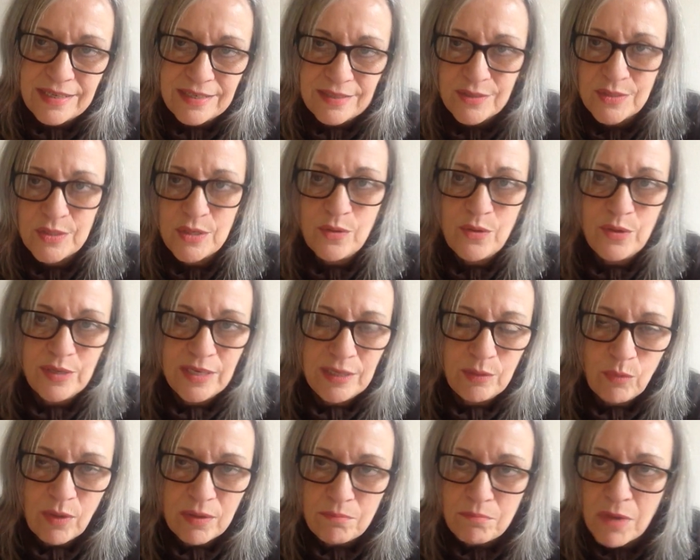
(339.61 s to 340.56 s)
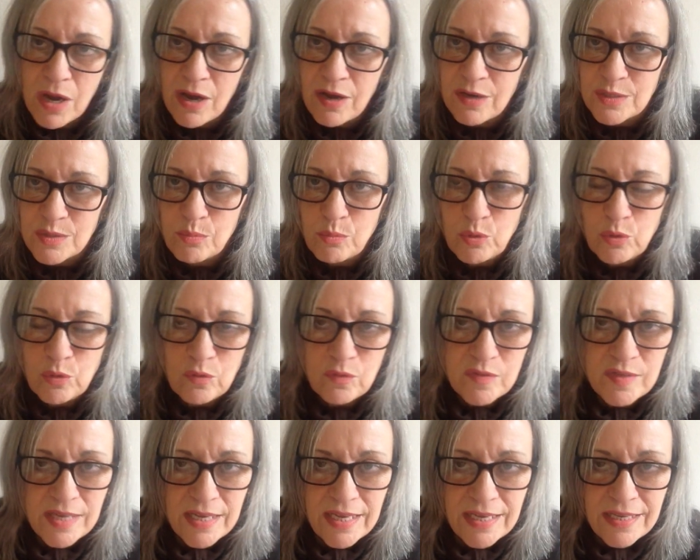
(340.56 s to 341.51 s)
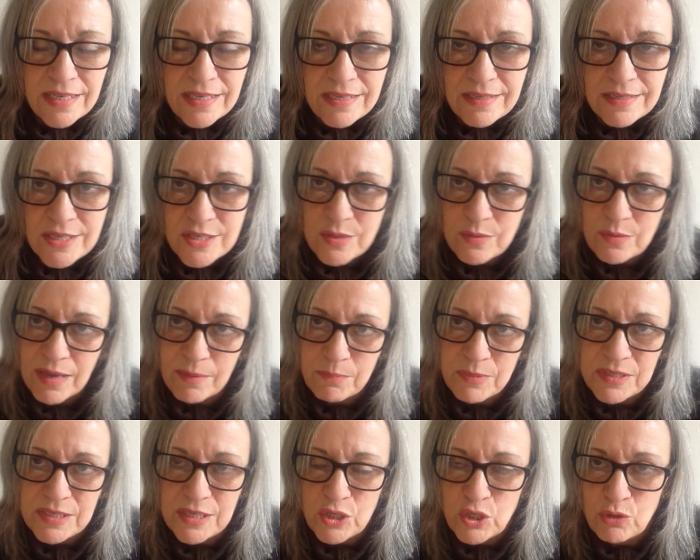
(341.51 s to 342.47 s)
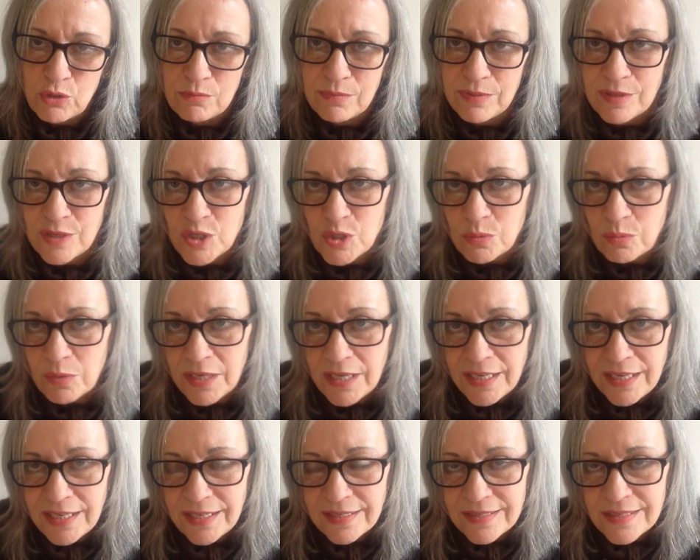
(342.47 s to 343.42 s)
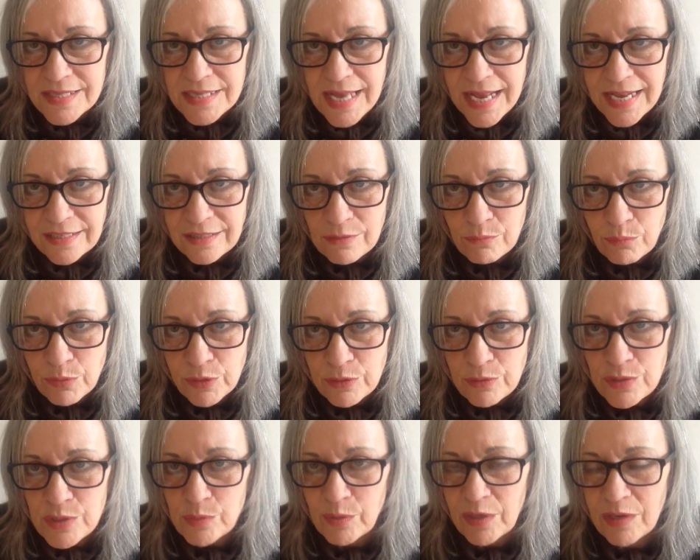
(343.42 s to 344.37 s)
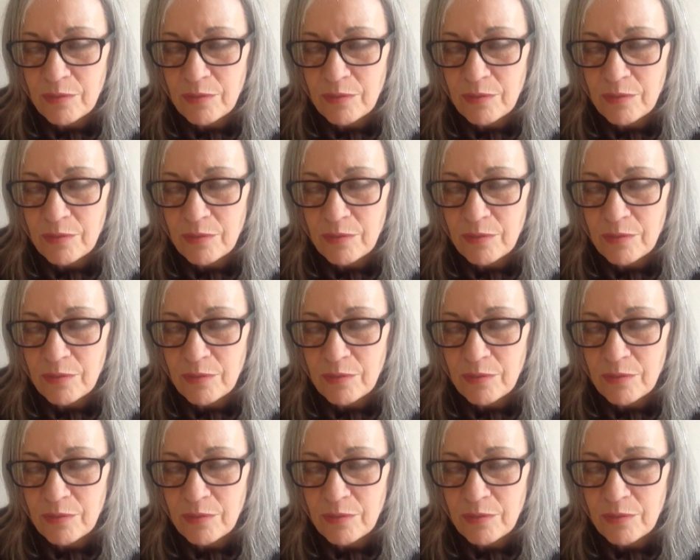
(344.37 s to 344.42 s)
And certainly when Mars moves into that position between Saturn and Pluto,